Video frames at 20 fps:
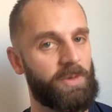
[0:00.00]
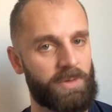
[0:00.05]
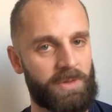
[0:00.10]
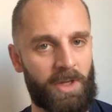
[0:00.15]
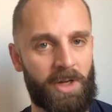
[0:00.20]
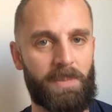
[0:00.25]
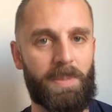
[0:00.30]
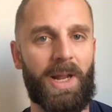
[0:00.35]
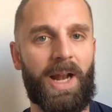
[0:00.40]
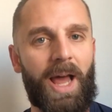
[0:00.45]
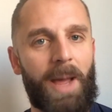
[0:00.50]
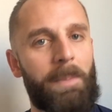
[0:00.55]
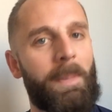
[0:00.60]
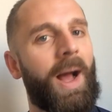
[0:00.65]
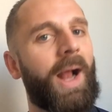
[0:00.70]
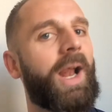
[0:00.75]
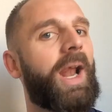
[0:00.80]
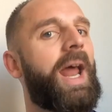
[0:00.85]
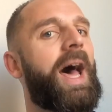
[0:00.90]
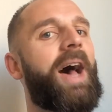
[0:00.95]
It was going to be like
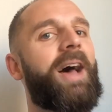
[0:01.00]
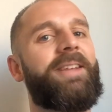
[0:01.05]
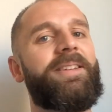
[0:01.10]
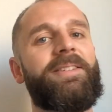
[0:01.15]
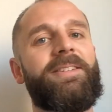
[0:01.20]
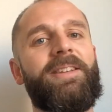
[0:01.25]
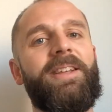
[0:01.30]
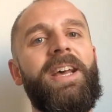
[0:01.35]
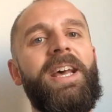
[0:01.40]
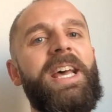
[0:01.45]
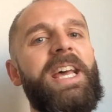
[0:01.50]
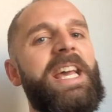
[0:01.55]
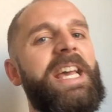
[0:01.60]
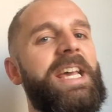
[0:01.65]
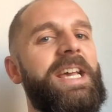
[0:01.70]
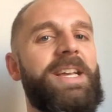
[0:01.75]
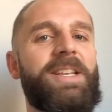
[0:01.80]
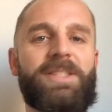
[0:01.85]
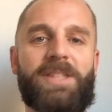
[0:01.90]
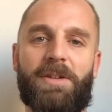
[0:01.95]
my last
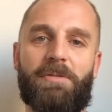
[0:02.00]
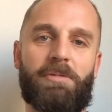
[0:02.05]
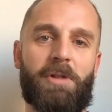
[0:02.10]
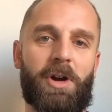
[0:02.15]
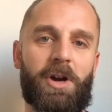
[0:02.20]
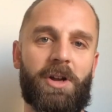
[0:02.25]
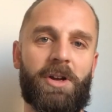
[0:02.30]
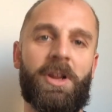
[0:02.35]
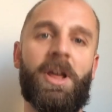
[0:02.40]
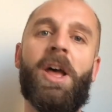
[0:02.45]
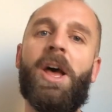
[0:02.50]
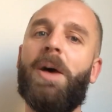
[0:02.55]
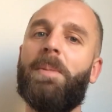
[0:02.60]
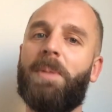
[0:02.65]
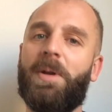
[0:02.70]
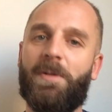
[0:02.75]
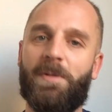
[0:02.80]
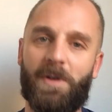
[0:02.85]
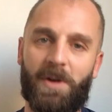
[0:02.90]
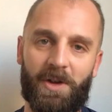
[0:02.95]
easy run
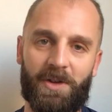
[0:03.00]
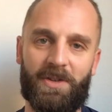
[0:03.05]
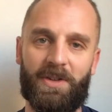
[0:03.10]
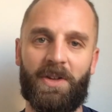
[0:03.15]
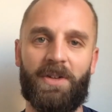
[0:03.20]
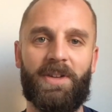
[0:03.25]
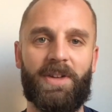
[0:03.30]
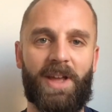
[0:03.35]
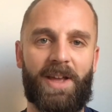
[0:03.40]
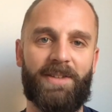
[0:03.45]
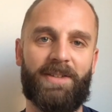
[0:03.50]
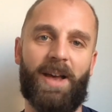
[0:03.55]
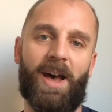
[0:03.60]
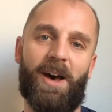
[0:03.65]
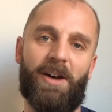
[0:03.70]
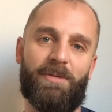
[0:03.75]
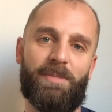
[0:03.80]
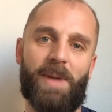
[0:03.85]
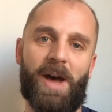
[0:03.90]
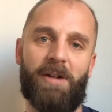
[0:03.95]
before Sunday's
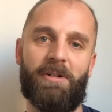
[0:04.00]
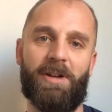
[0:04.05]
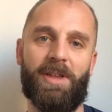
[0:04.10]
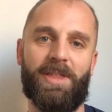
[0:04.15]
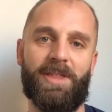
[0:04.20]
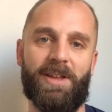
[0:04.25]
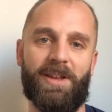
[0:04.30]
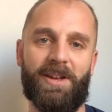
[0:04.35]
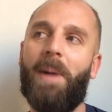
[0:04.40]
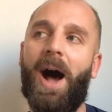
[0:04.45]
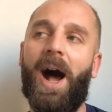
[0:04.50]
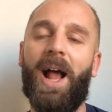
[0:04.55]
half marathon.